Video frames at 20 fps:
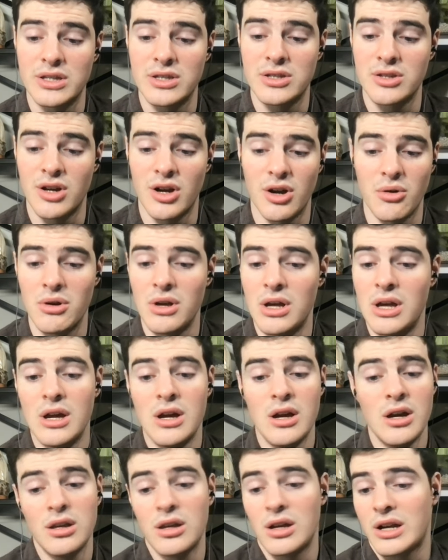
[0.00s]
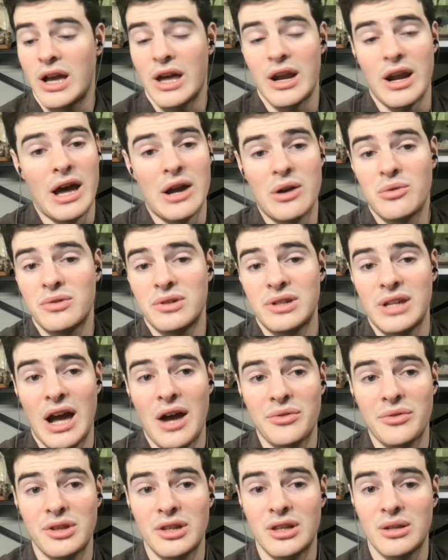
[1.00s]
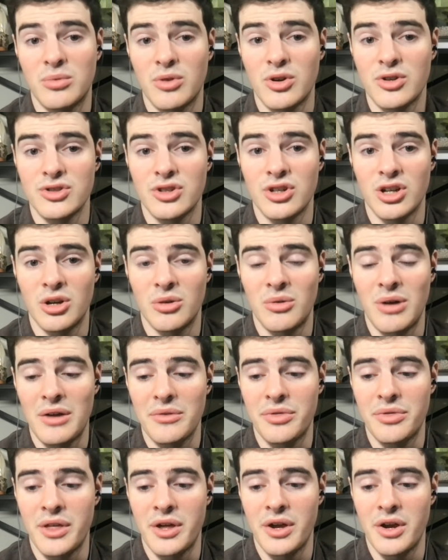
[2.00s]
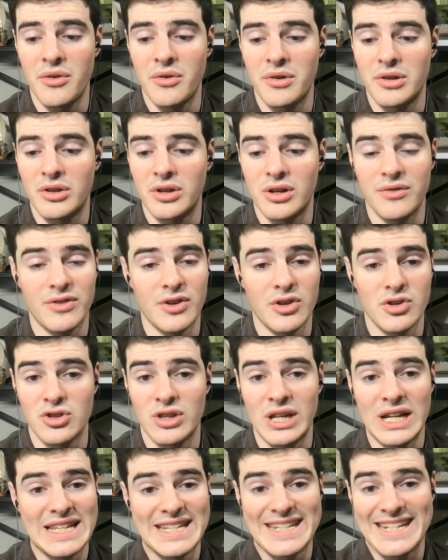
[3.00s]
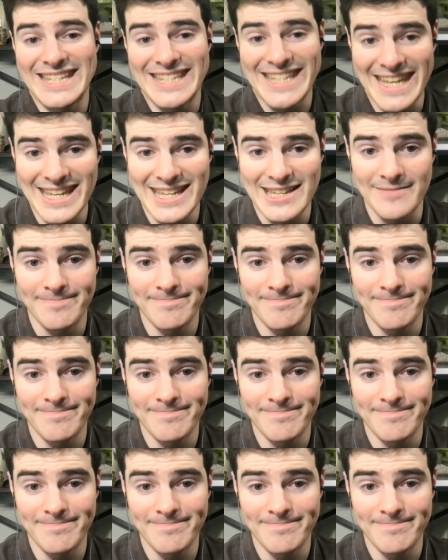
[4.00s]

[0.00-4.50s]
So look, I, I don't doubt that Lamar's going to go out there and look, if there's a lane, he's going to take it.